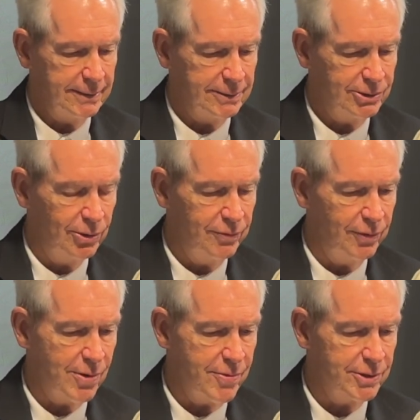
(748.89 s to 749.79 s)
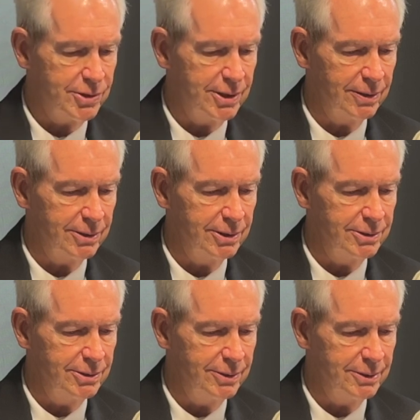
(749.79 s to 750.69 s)
so forth, and still
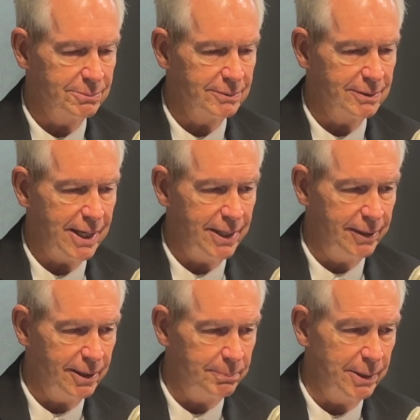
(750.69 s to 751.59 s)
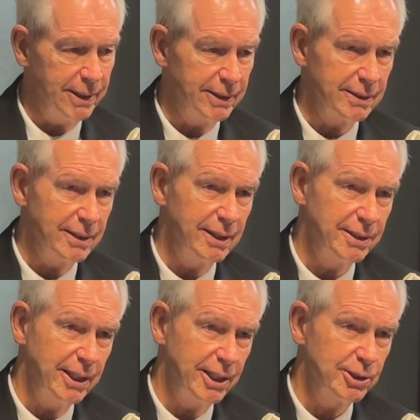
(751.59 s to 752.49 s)
do, and ended up being a
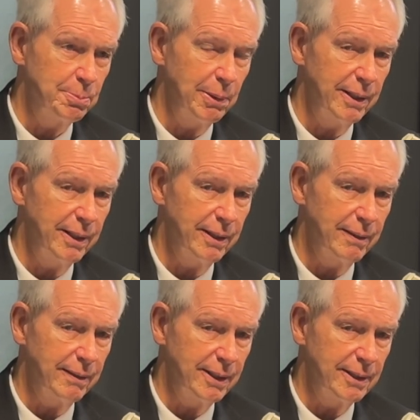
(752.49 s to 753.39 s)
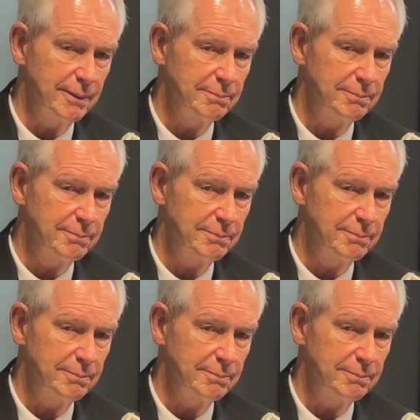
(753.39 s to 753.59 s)
tennis player,